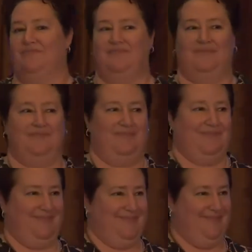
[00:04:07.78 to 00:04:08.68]

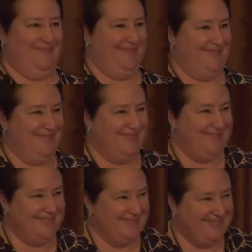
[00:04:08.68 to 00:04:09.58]

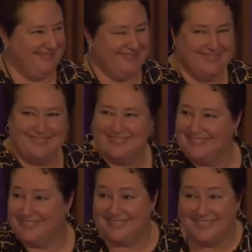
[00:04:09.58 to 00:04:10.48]

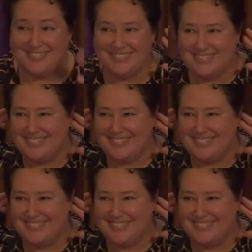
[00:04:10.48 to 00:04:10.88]
No one is speaking in this clip.